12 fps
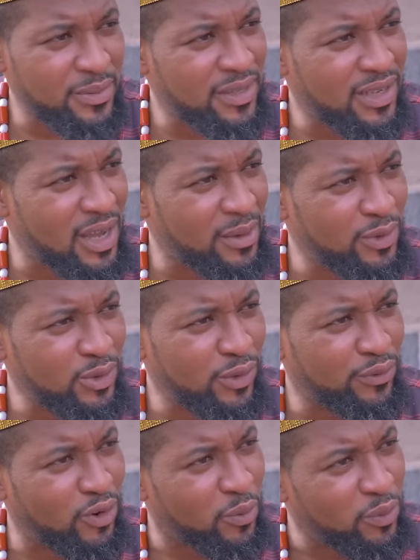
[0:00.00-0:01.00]
time, you
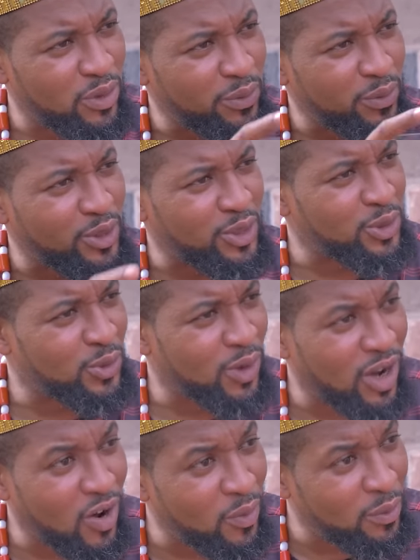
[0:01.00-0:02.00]
of all people should know
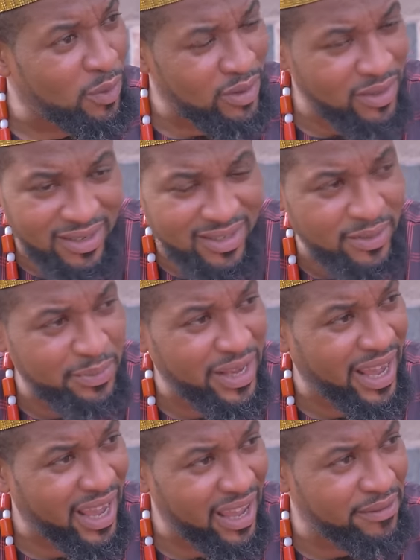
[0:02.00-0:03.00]
how mothers
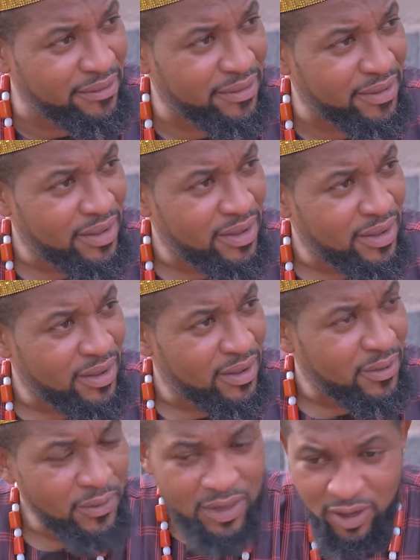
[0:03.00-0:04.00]
behave
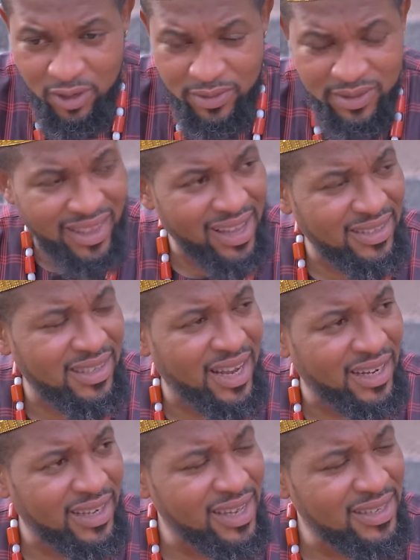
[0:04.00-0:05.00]
when it comes to things
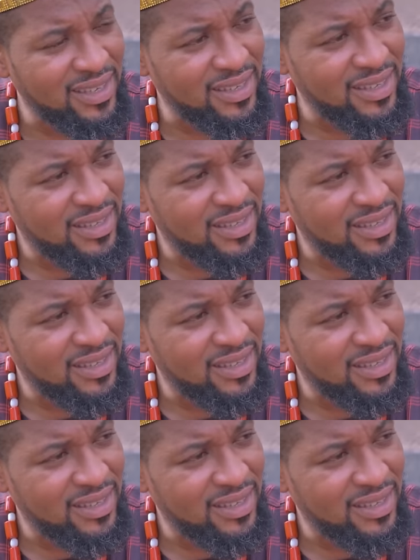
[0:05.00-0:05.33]
like this.